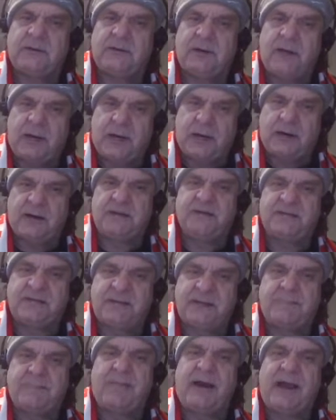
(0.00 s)

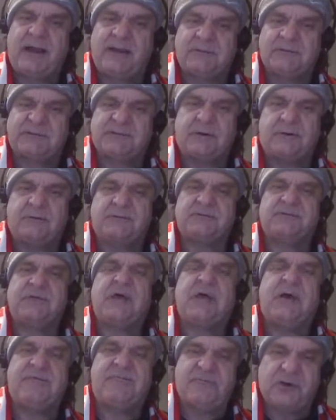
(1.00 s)
R&D milestones
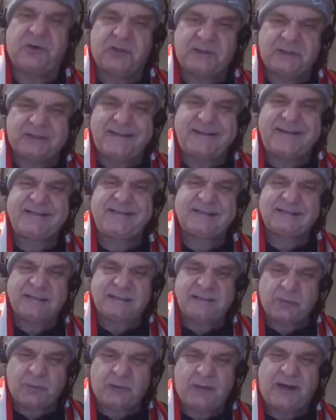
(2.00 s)
for at least
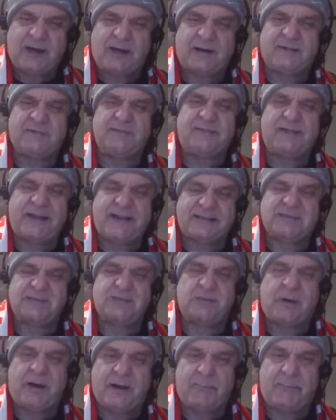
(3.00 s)
the next
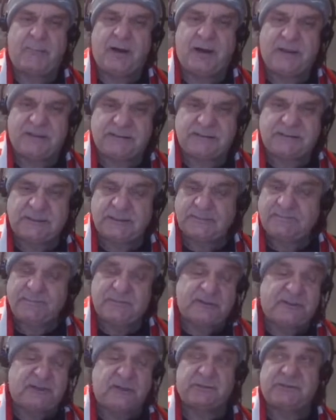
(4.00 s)
12 months.
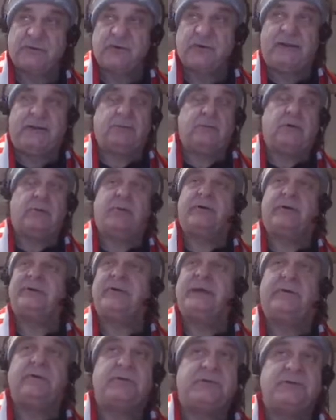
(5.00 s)
That's great. No more
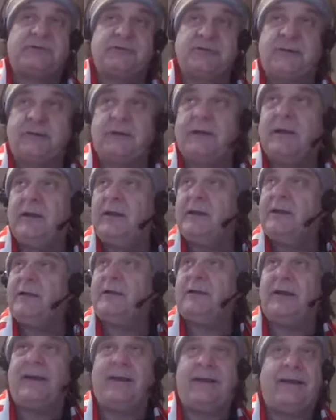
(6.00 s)
dilution,
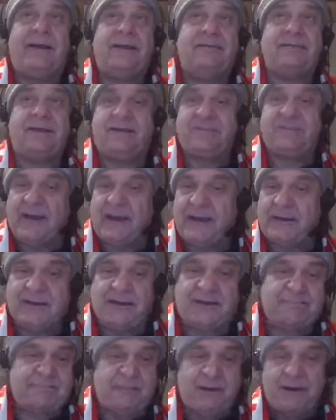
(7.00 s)
and they've got
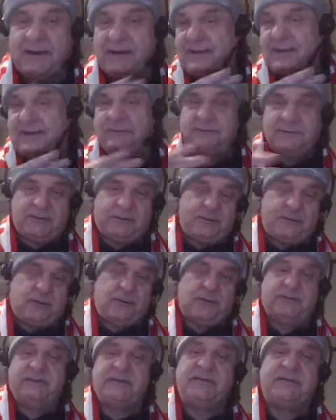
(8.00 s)
enough money to
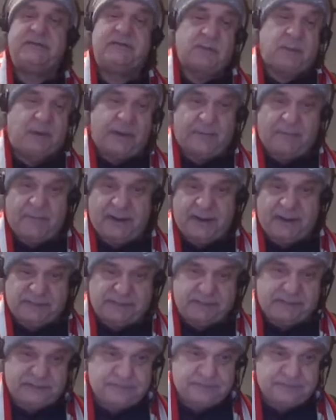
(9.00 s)
go at least 12 months.